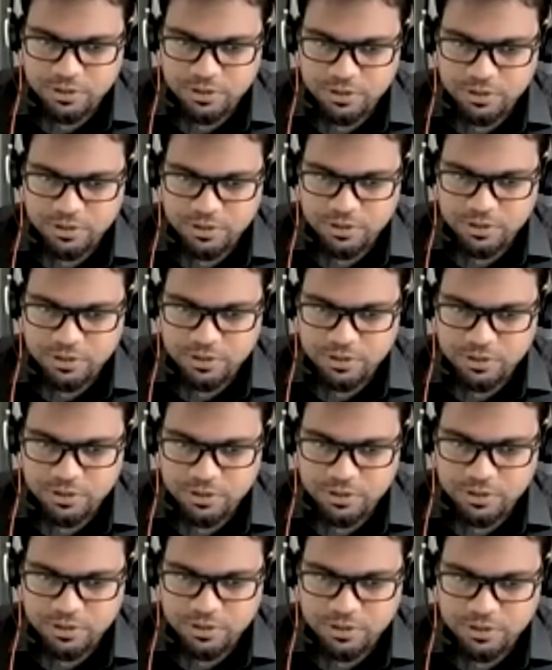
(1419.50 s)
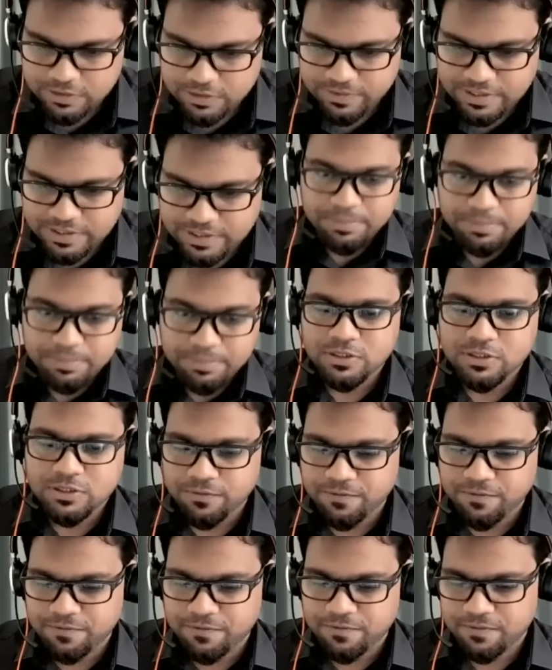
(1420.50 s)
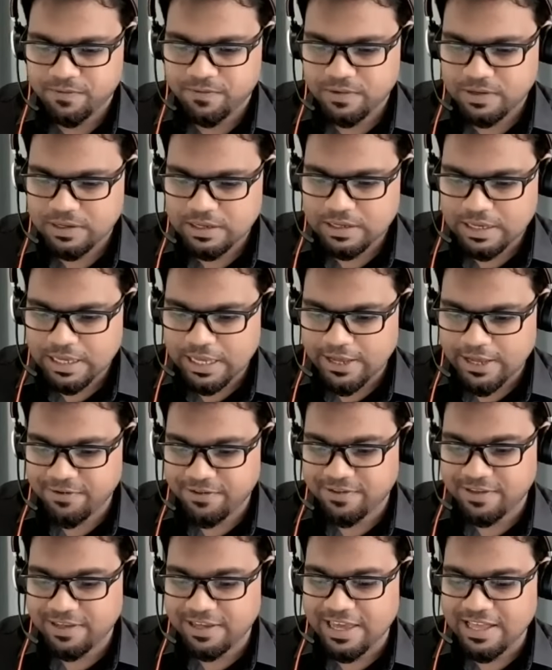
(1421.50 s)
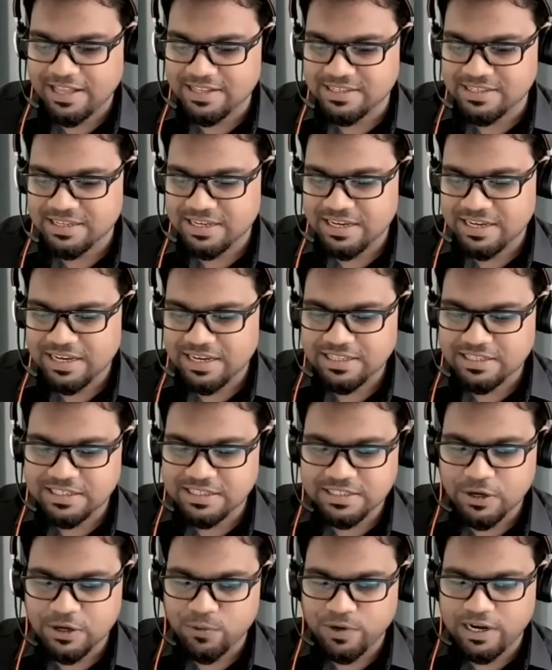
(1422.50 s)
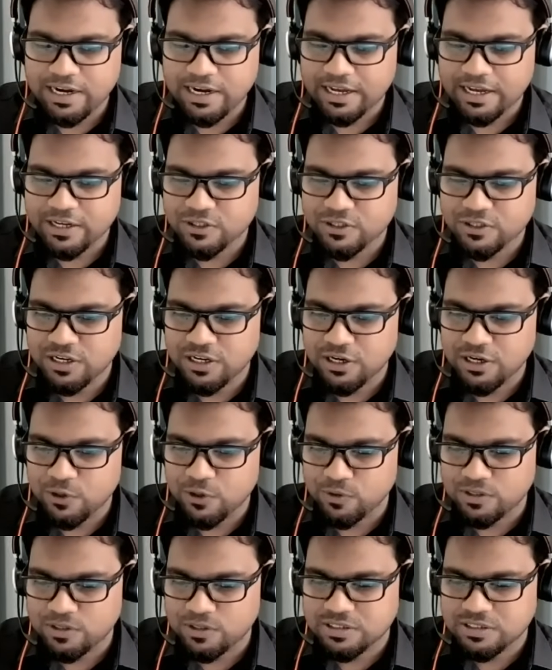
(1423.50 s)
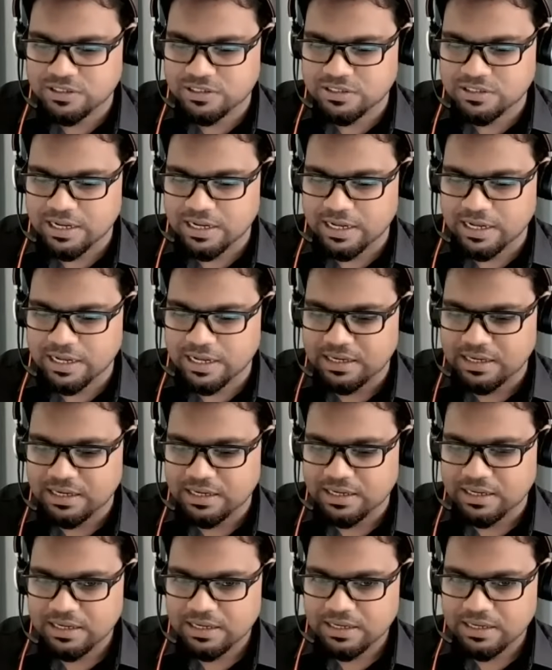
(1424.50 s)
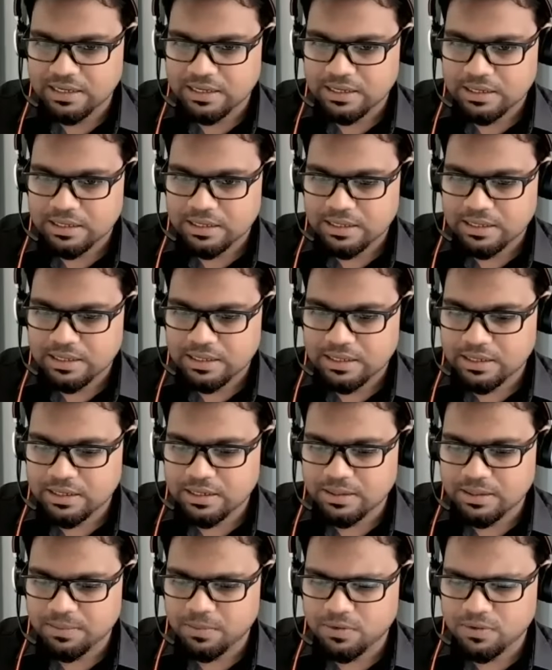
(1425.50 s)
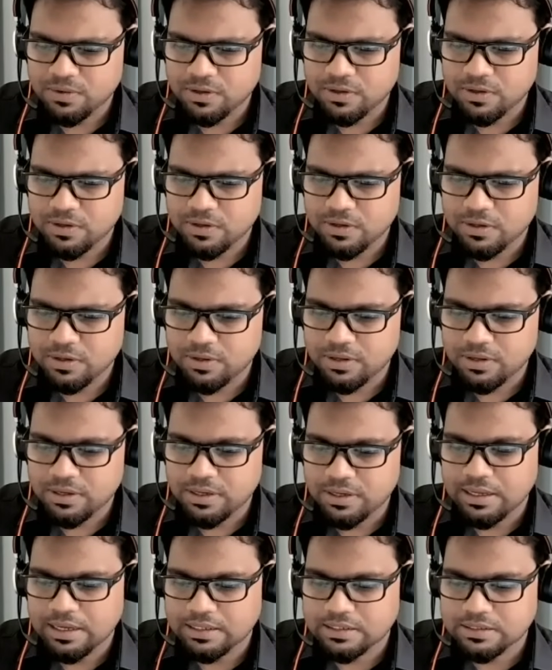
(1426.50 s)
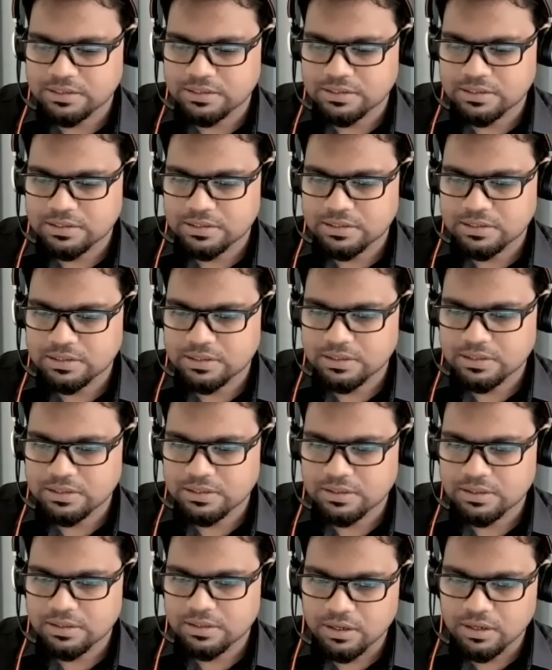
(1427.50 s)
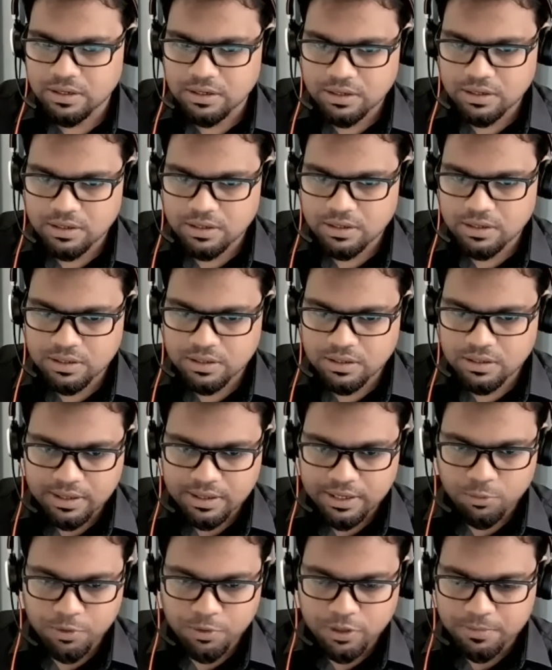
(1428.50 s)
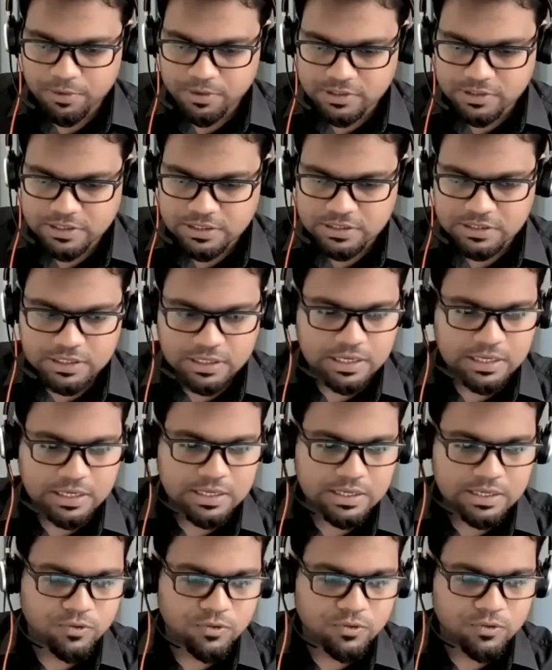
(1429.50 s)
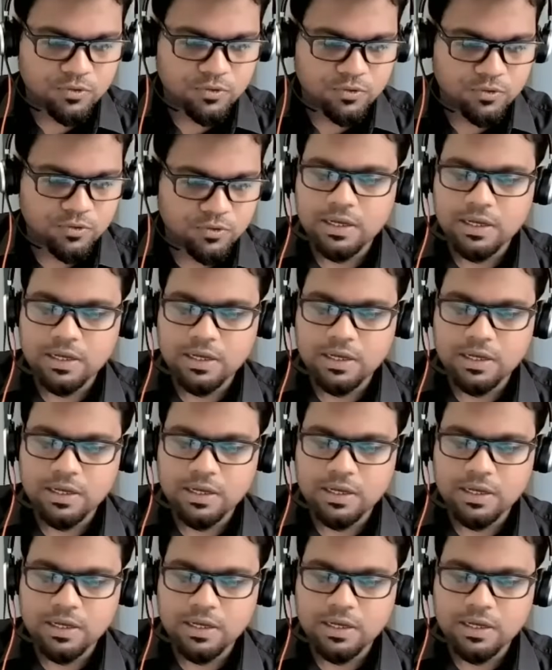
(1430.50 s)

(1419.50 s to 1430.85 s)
Otherwise, I'll break the suspense of everything else. This is how it actually looks like. Come on. Yes. I hope you're able to see the screen in 3,